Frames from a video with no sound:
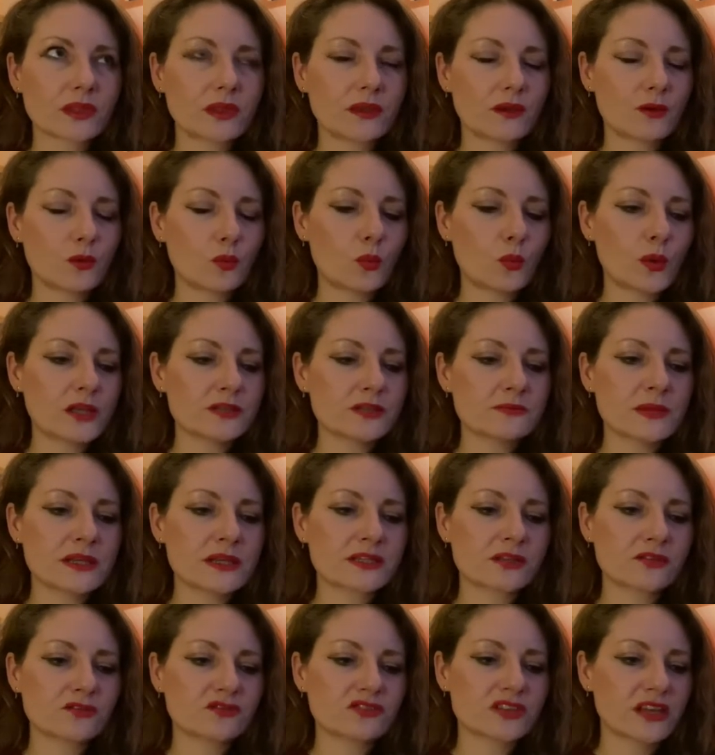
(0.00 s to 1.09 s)
weird
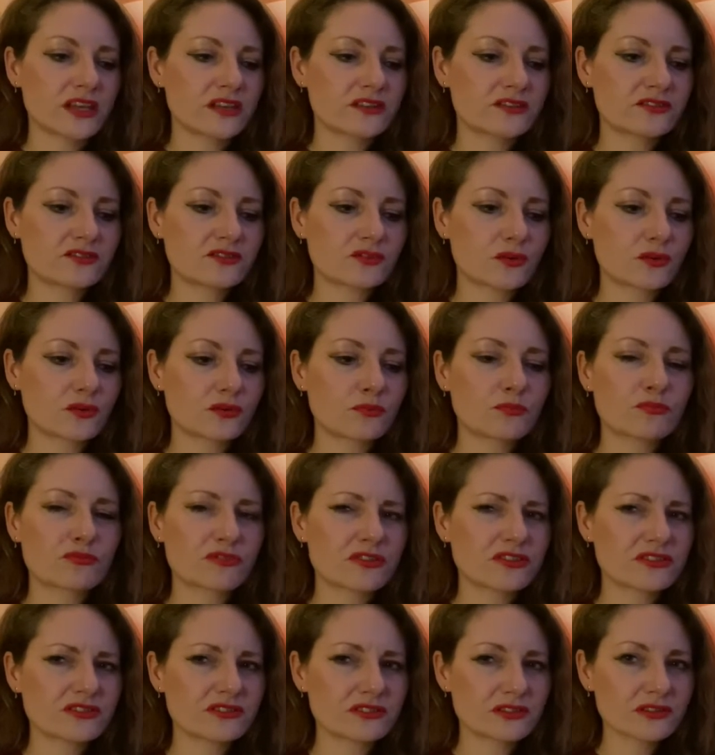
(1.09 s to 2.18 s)
medical tests on
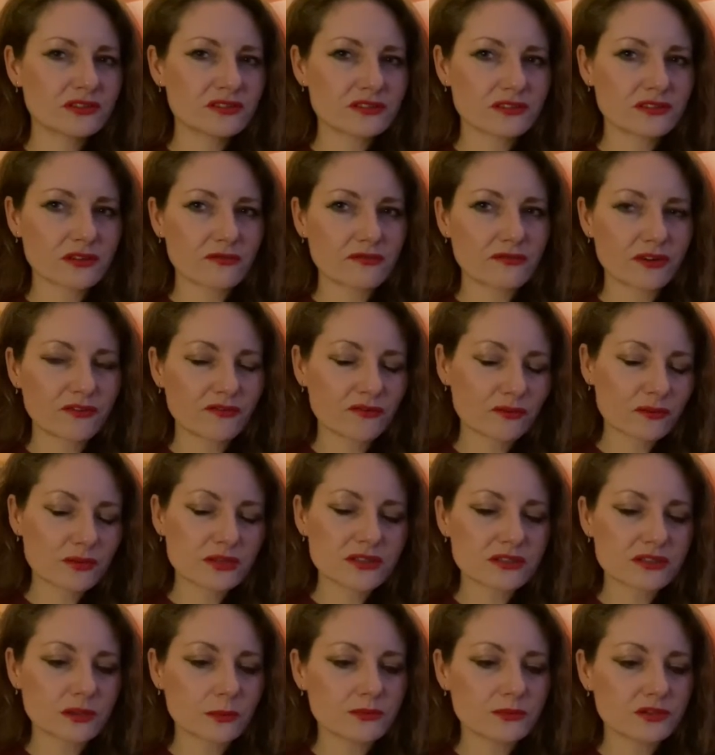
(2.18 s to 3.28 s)
prisoners suffering from
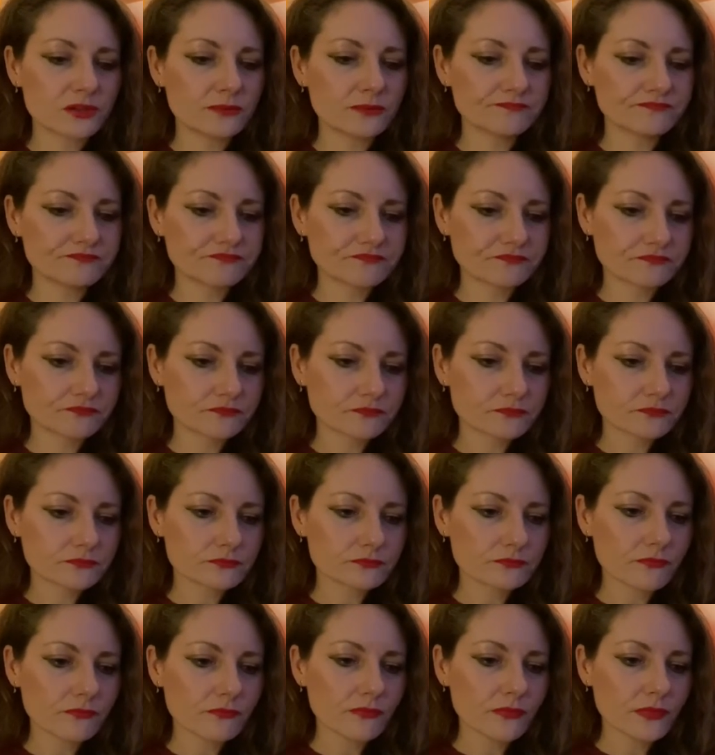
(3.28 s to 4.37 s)
consumption.
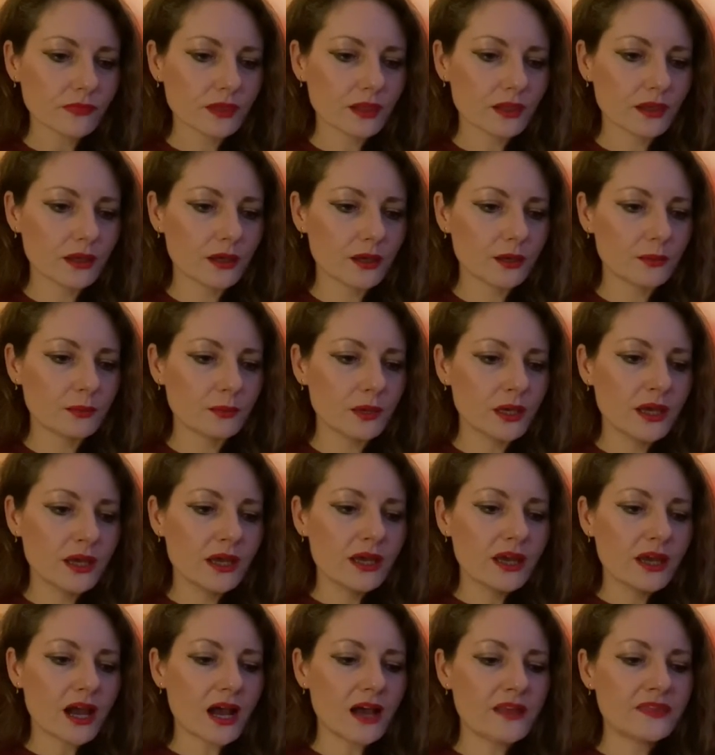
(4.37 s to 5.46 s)
And
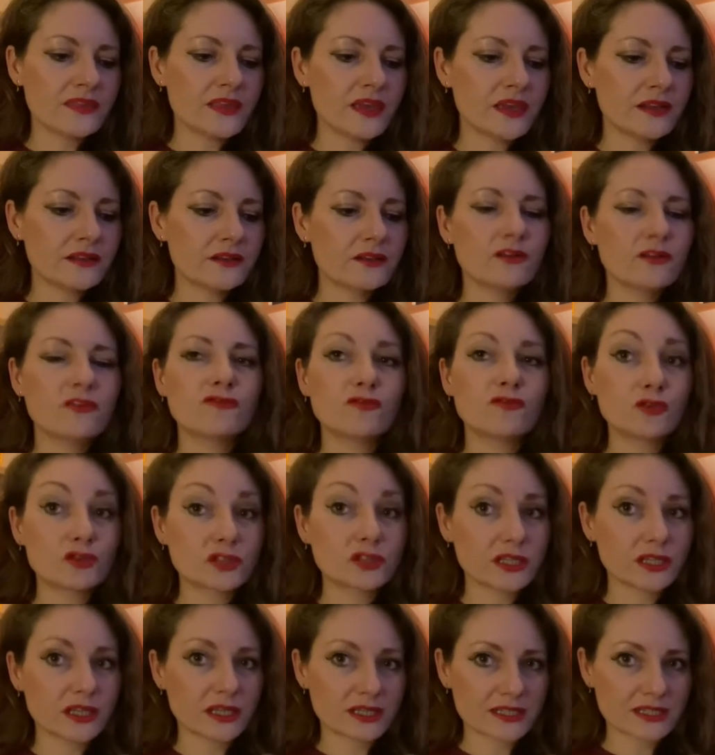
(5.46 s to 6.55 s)
then 40
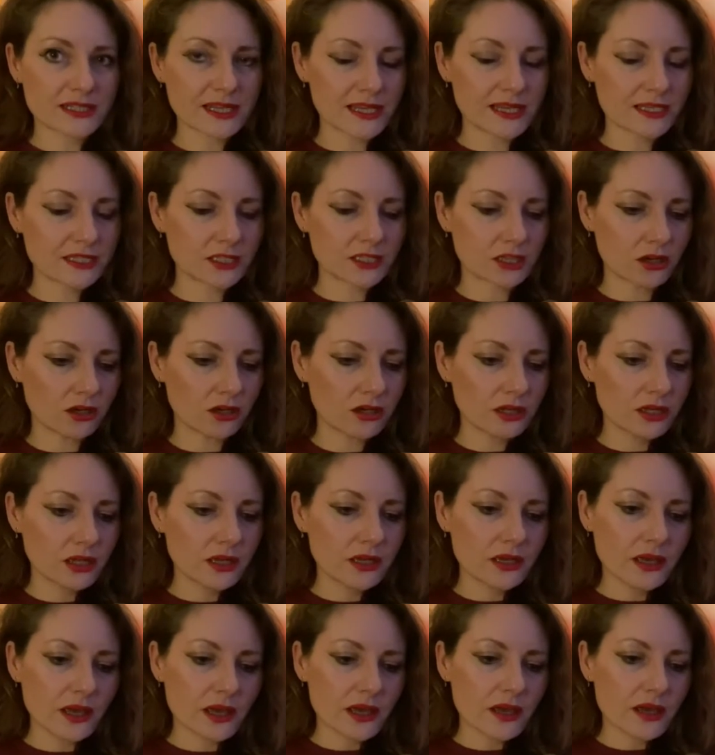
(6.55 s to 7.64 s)
years later,
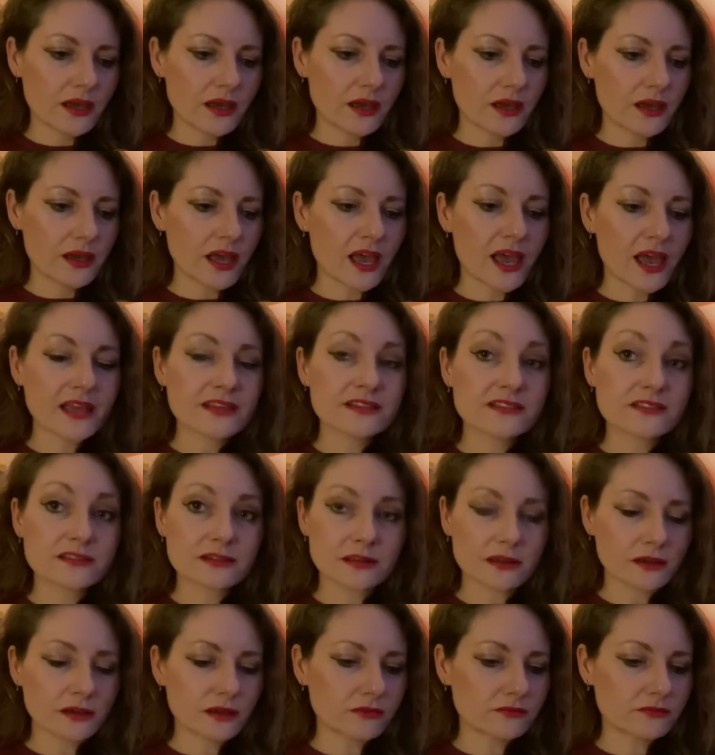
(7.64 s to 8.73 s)

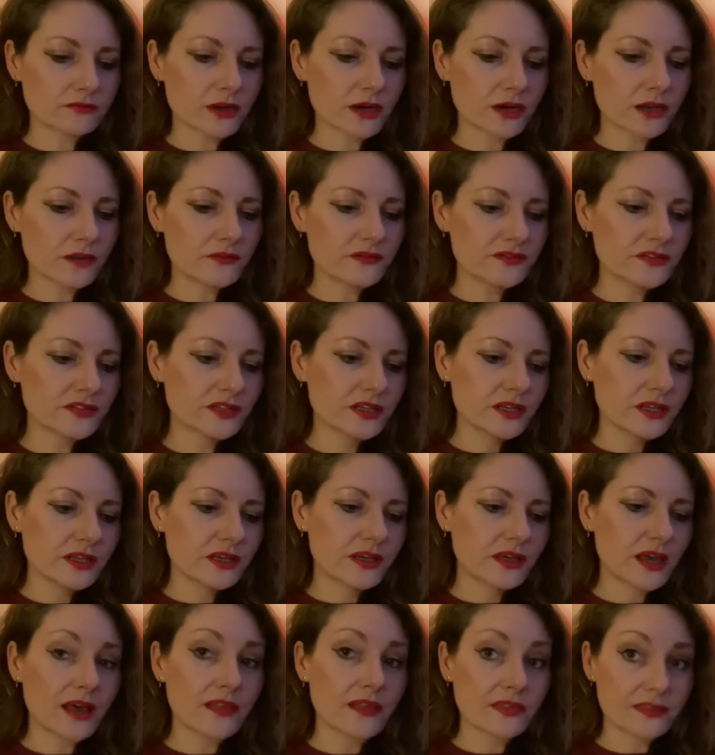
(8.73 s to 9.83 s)
Hester arrives
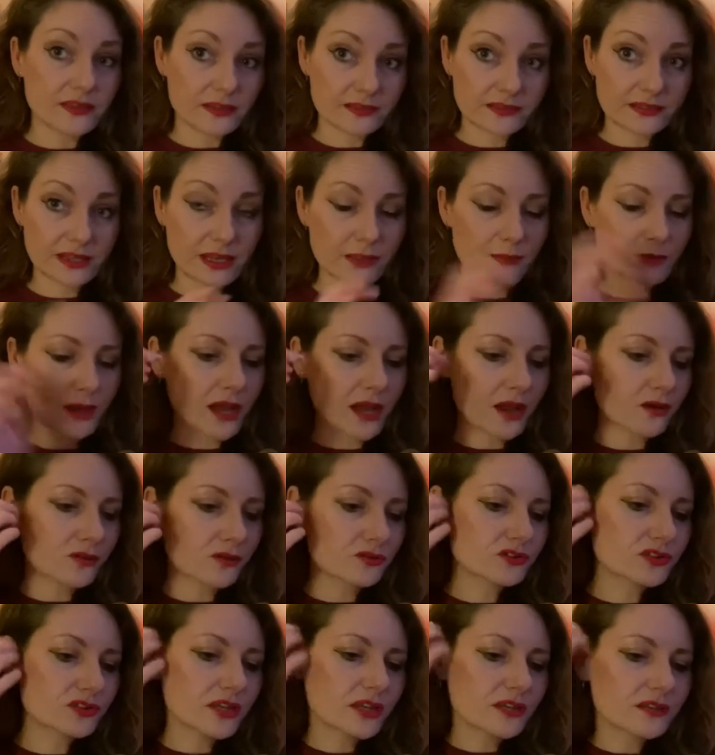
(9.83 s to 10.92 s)
at the same
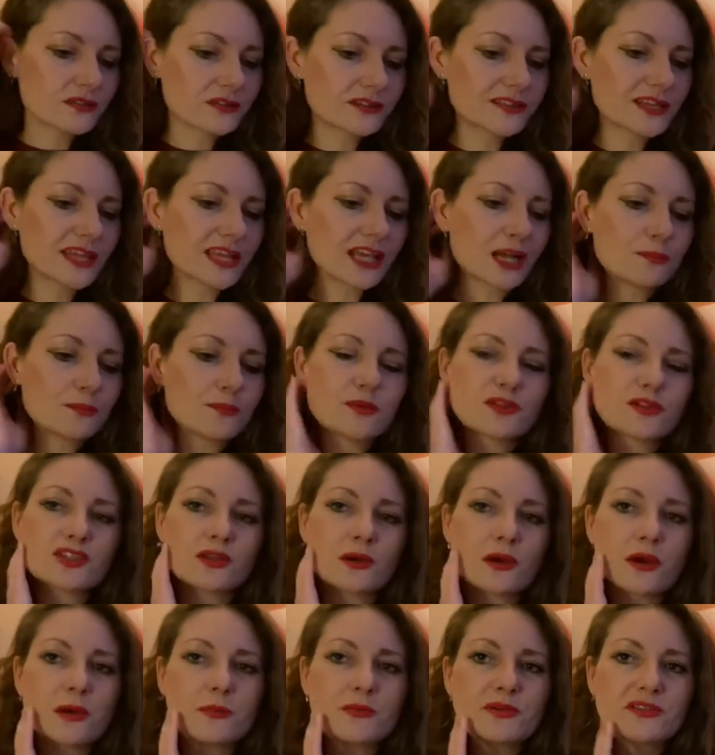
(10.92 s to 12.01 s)
house to take up as a
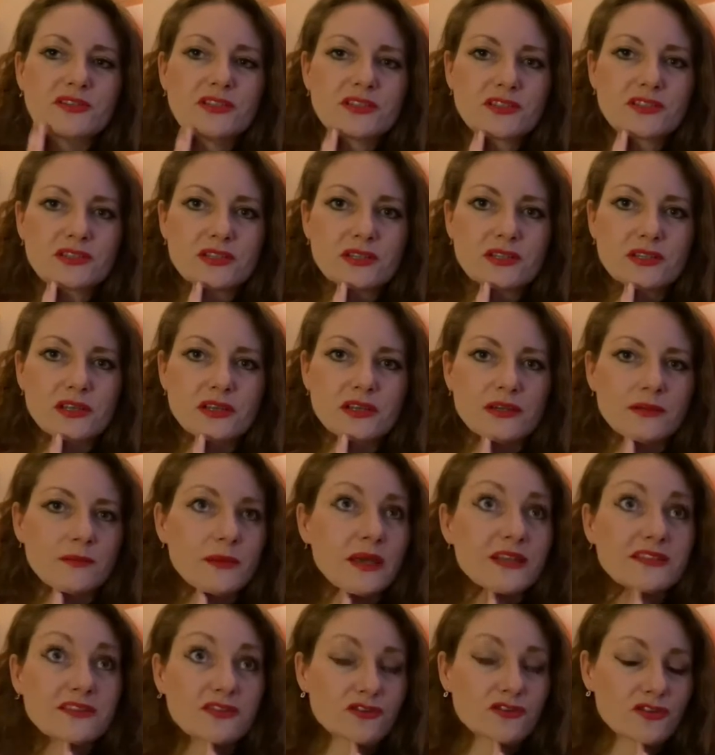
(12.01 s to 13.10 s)
position
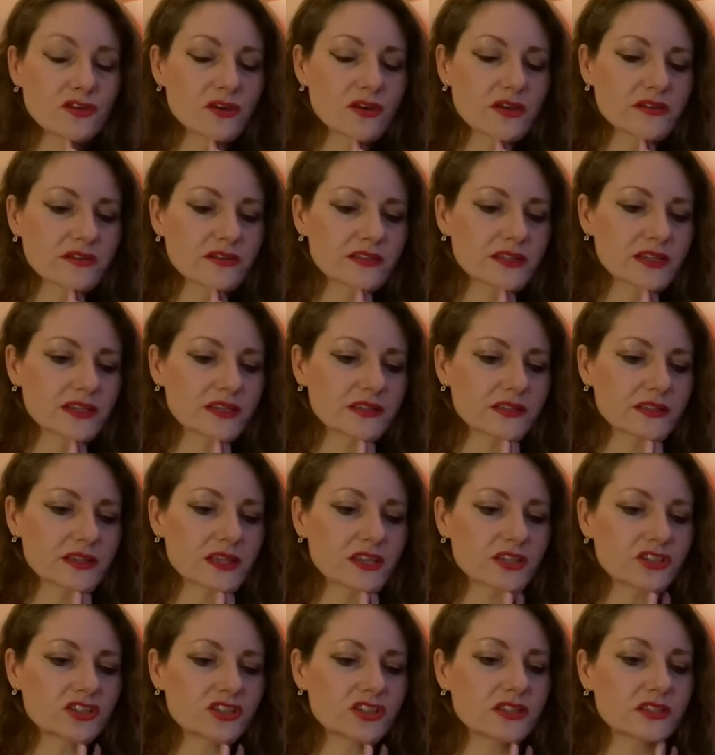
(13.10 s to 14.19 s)
as a nurse, and then
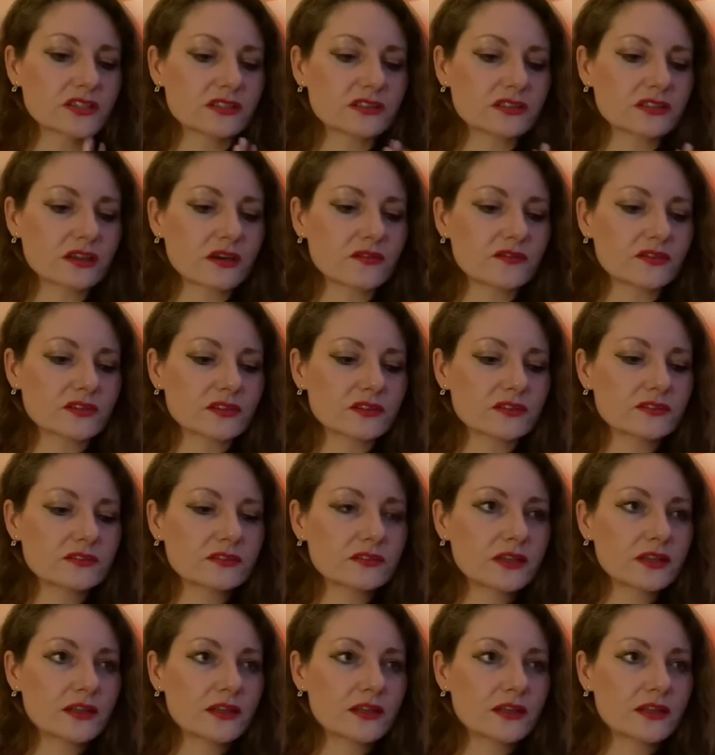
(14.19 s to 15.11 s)
she discovers